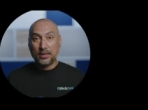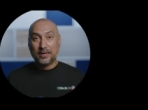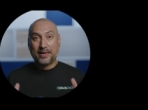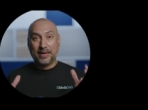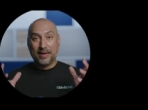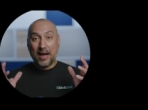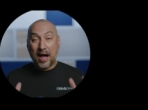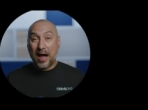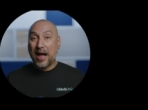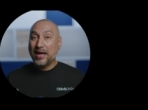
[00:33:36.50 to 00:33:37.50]
get
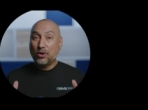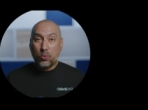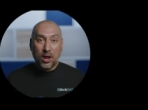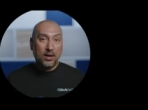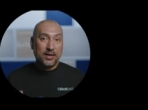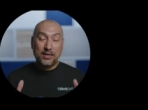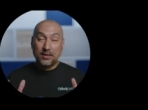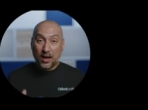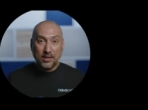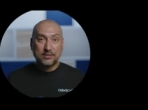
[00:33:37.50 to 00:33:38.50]
high quality
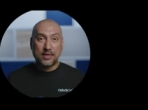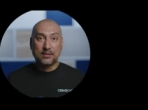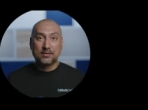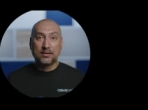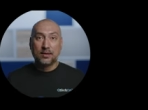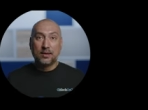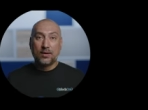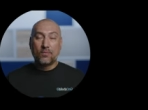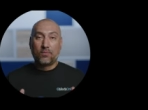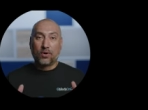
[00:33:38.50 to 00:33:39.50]
content
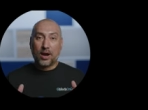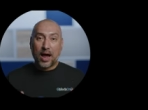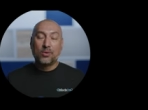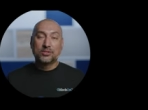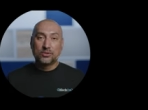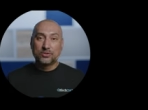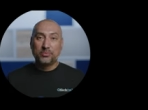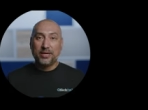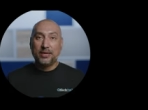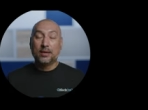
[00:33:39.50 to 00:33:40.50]
for our social
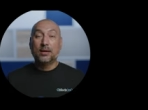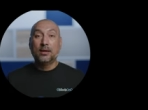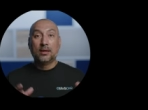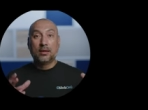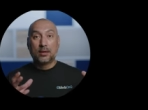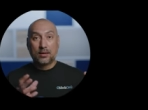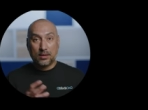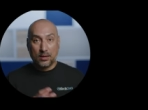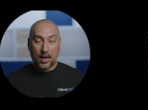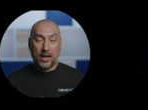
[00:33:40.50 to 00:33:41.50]
media
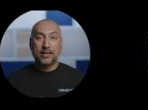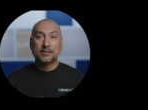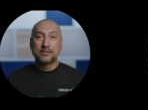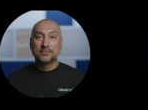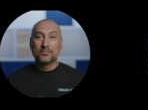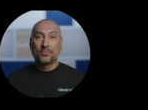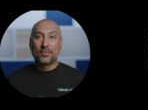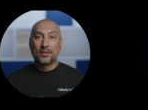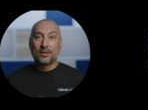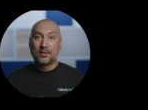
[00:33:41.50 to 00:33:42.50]
clients.
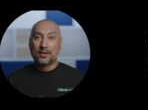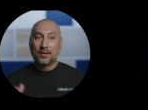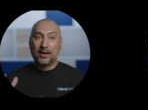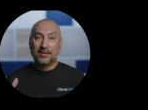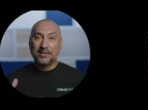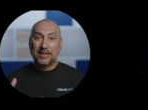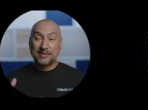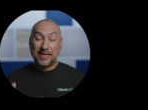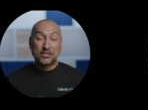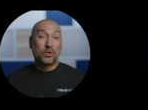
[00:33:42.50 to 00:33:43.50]
I think that
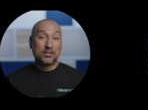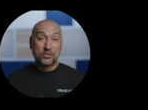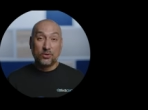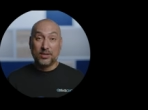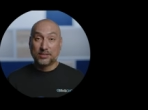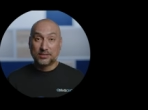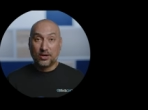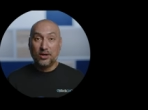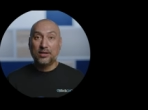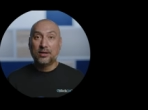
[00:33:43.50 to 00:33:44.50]
that's where it's going to
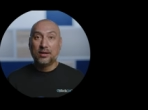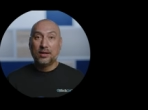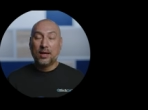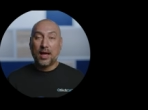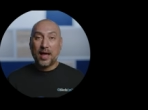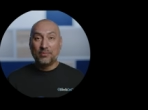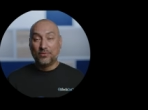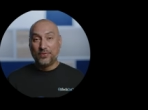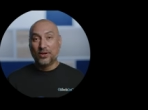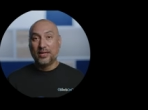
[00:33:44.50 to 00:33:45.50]
start. I have a
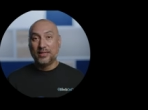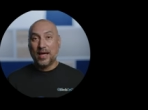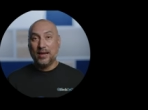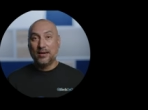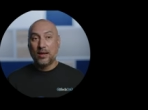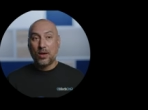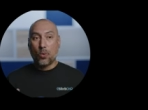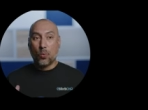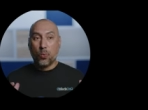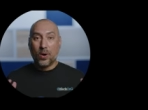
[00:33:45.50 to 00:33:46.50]
feeling that
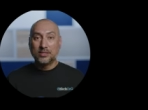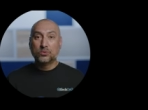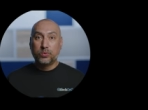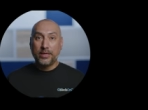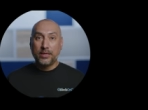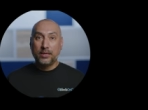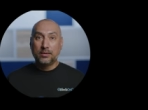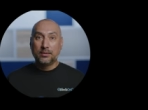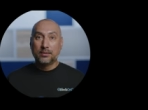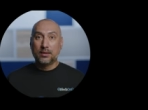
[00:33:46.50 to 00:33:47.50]
once we
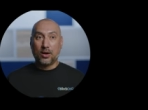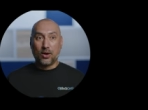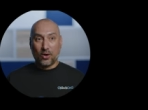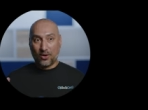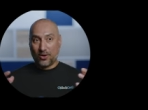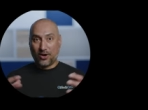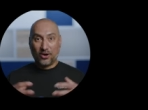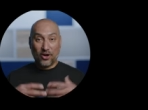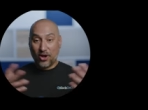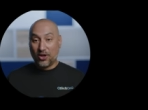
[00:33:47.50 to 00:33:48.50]
are
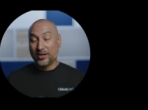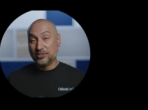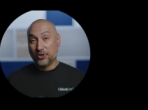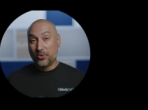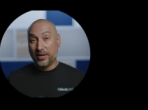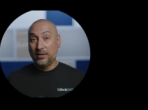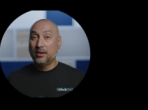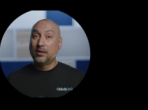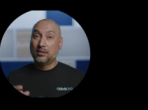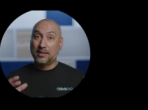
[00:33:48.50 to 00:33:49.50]
all enjoying
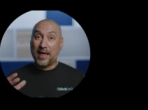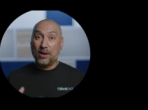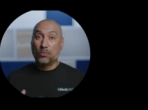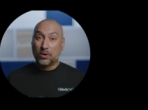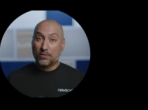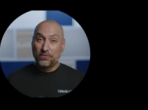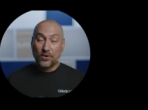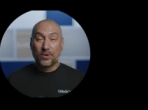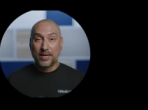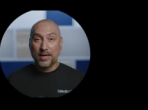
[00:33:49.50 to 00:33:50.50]
that
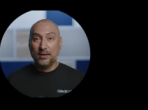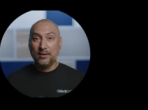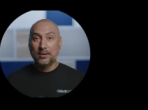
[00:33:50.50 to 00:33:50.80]
workflow again,